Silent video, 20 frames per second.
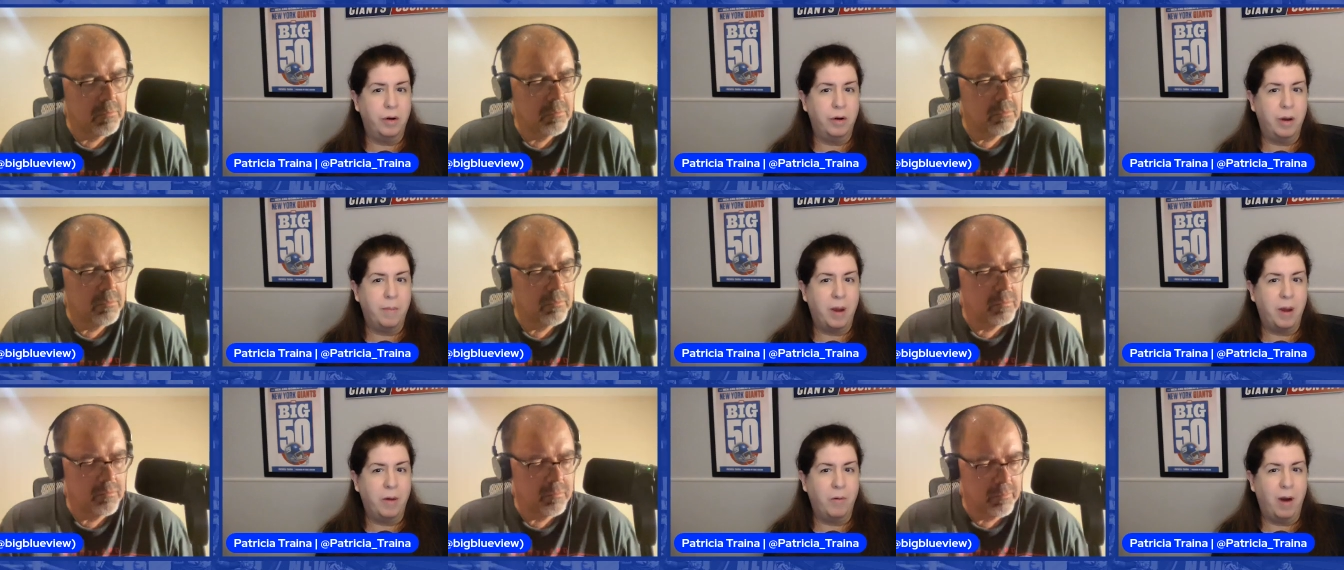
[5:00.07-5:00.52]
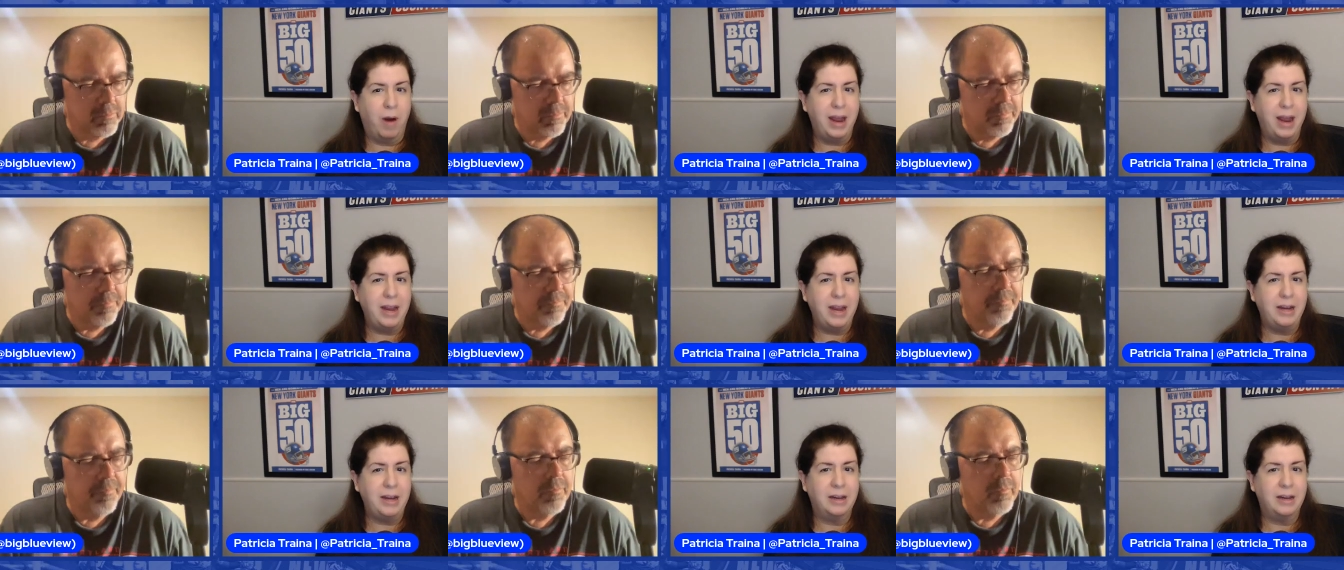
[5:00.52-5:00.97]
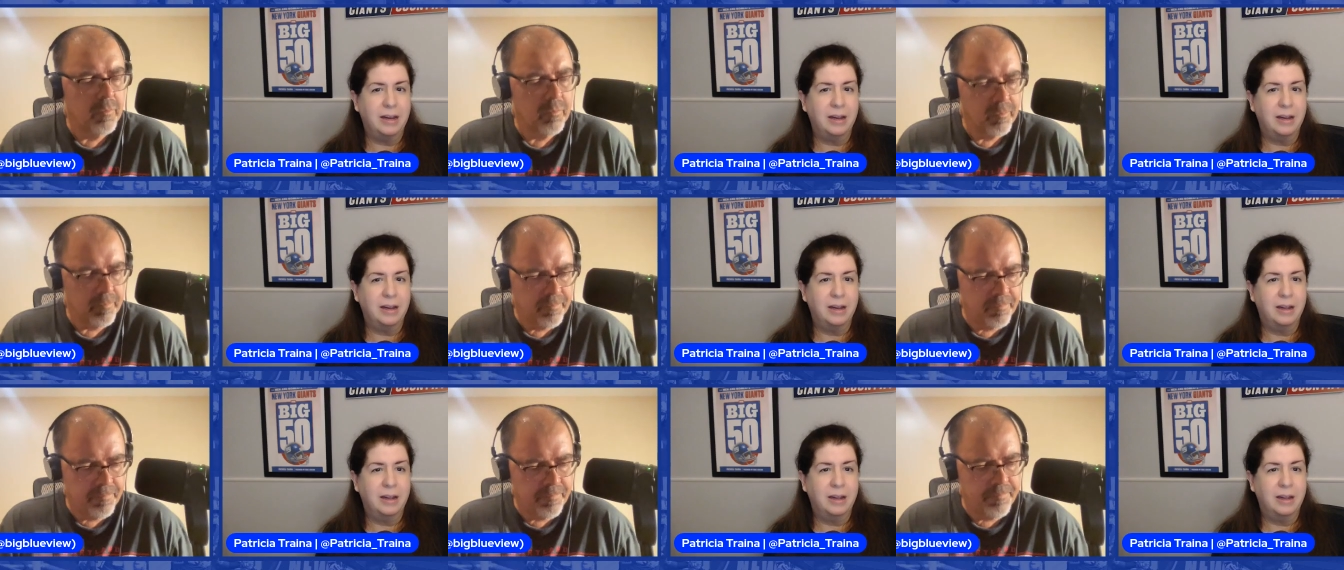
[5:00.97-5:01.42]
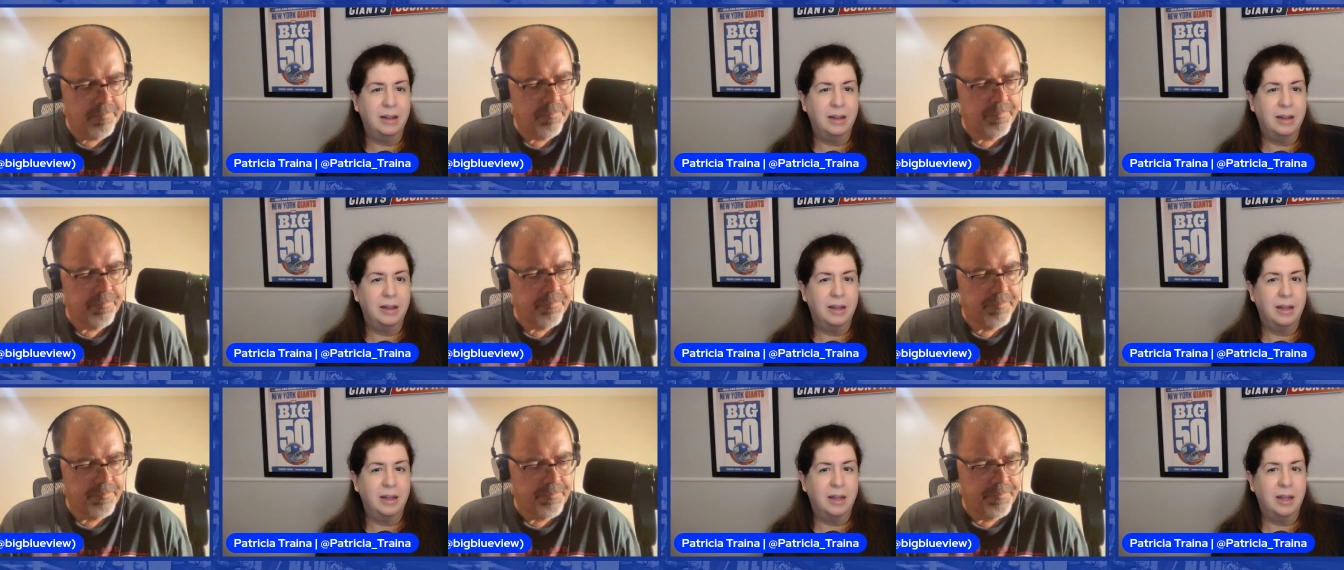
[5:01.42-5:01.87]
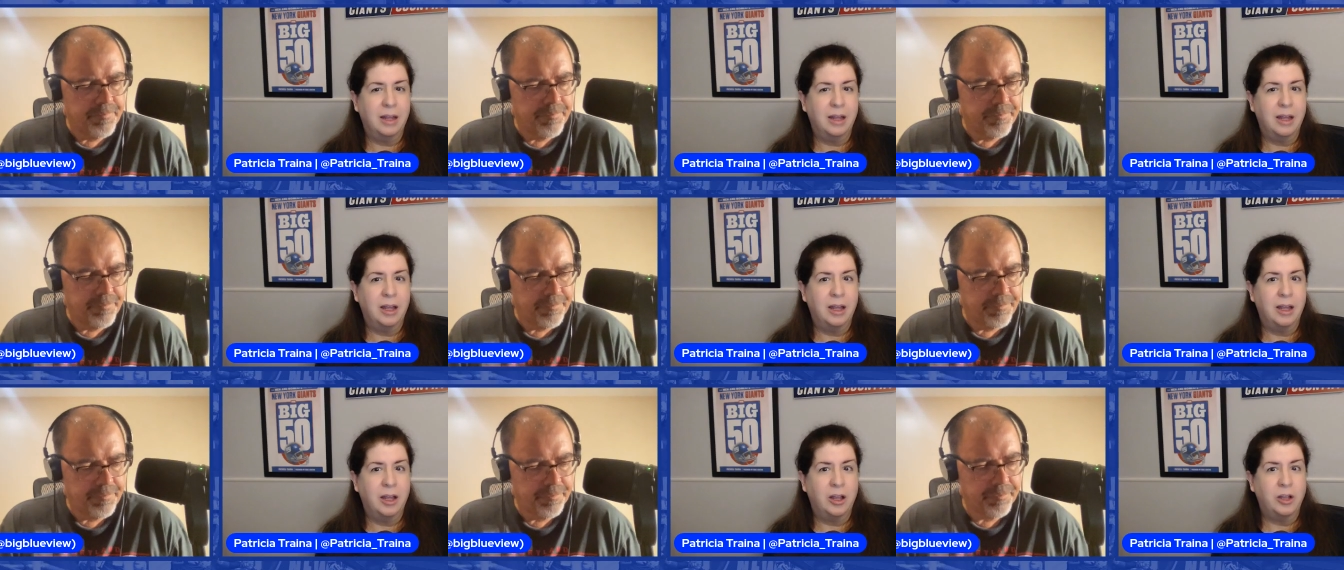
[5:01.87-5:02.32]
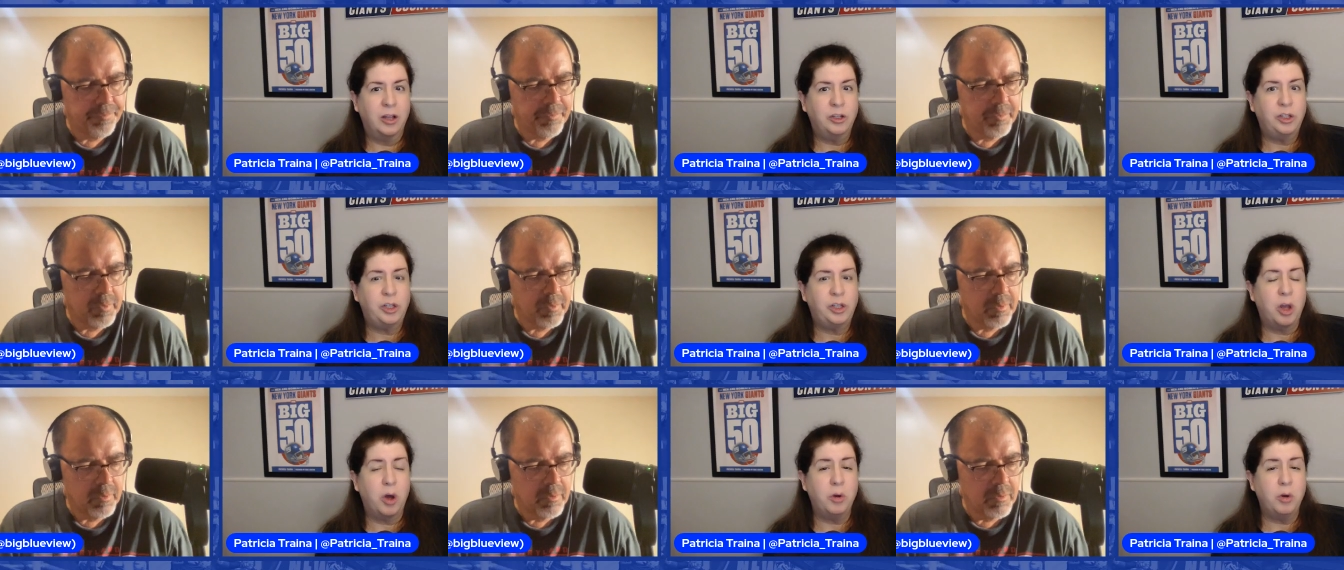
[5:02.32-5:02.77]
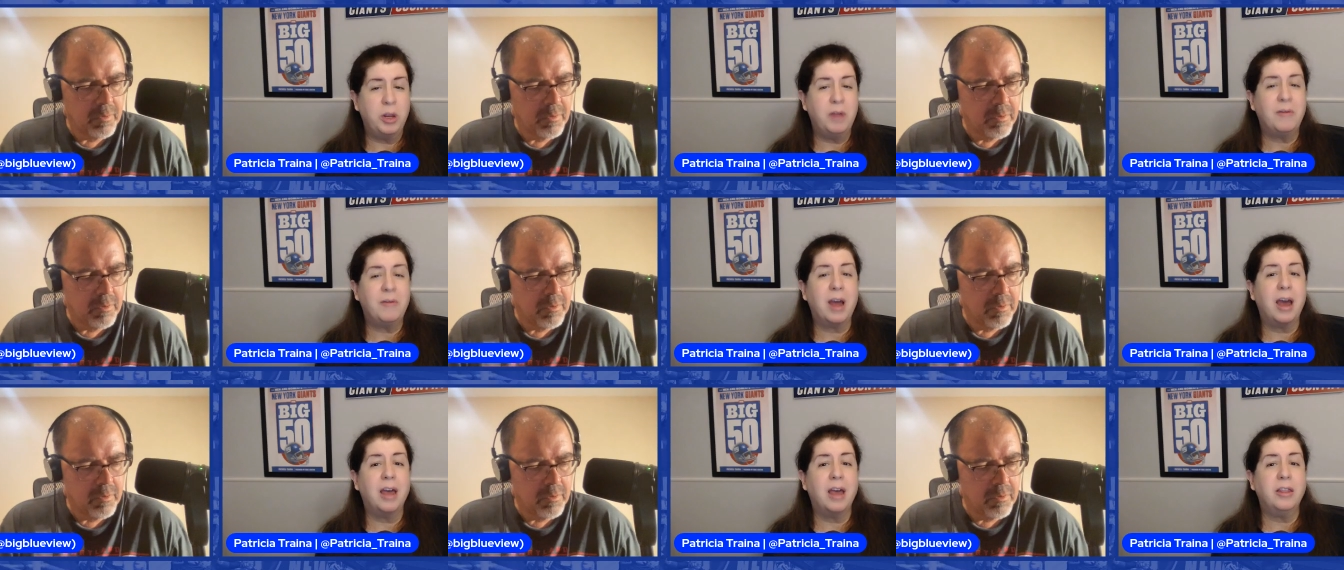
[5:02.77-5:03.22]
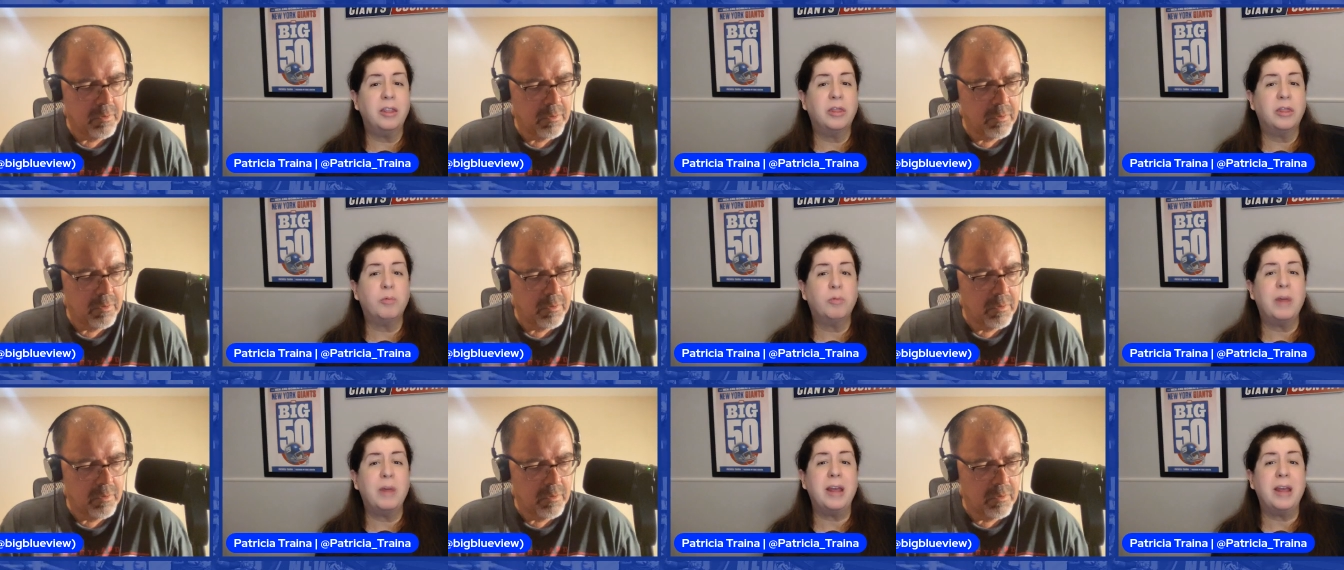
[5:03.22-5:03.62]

Speaker 1: Am I right? Mm-hmm. So you've got three